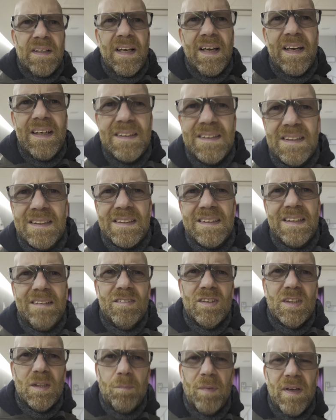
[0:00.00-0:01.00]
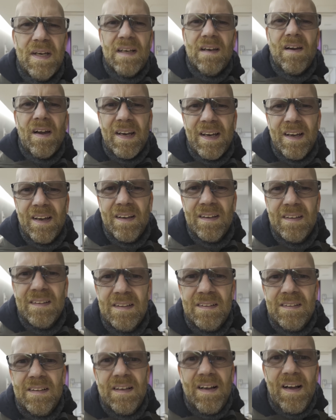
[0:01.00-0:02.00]
and it just seems to be like a
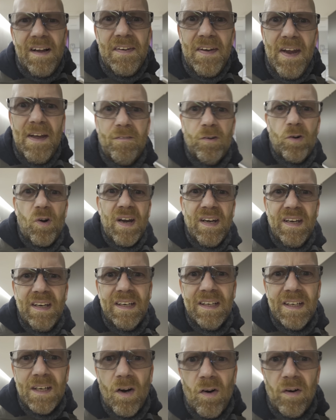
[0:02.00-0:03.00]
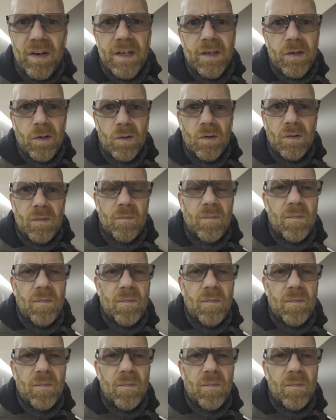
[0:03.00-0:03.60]
never-ending corridor.